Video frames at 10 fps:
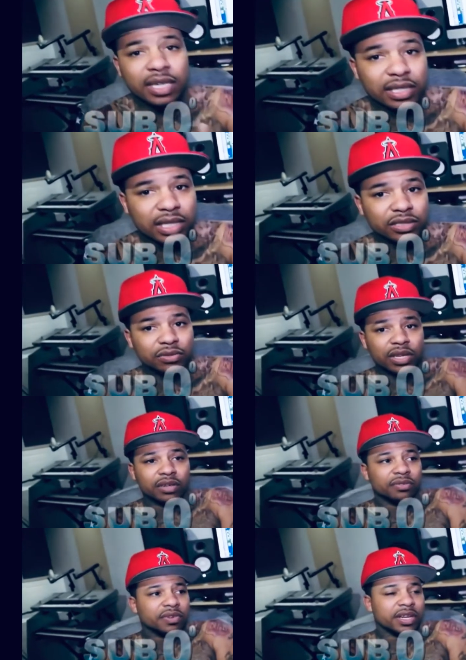that you hear on
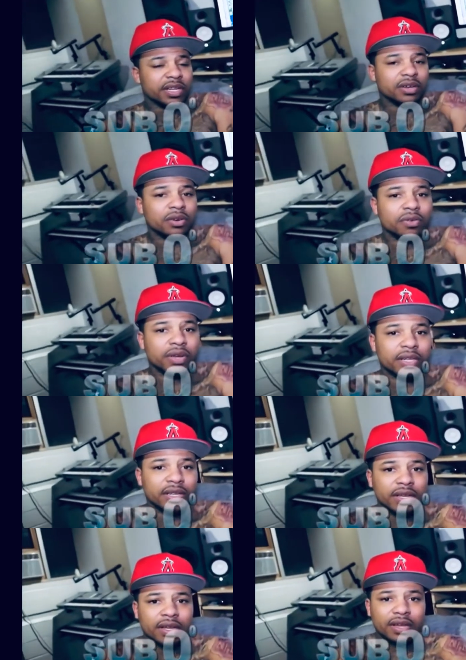the radio. And,
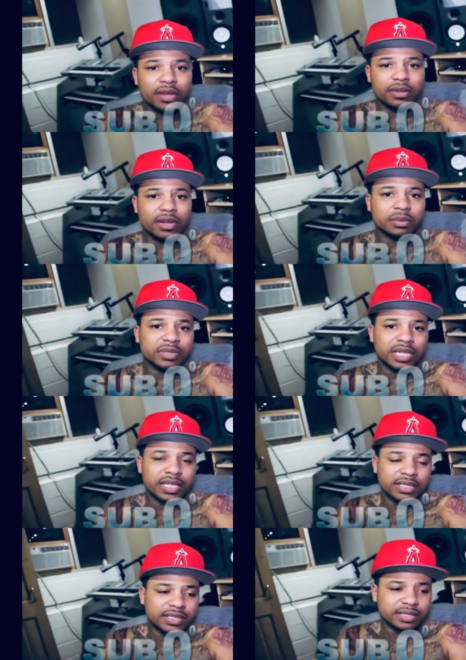you know what I'm saying?
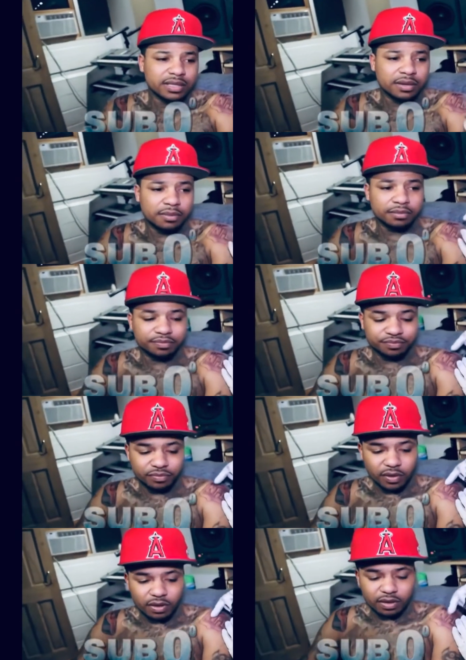It's just um,
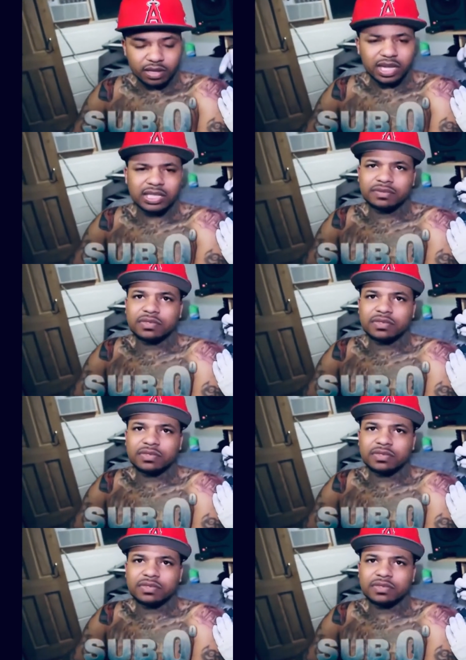collective